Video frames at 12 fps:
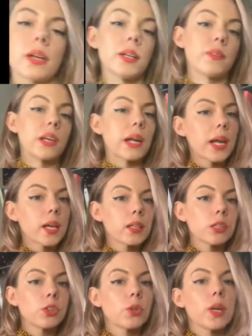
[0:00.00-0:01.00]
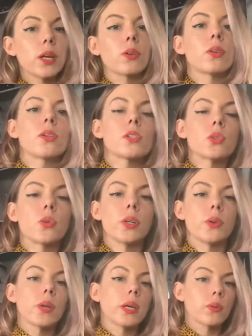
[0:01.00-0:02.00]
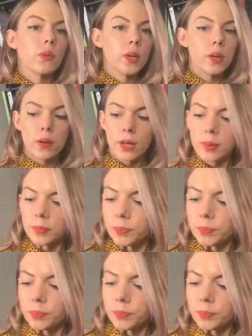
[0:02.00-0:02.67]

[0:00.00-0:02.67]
of that handy, or you can't go to the store, you can't order it,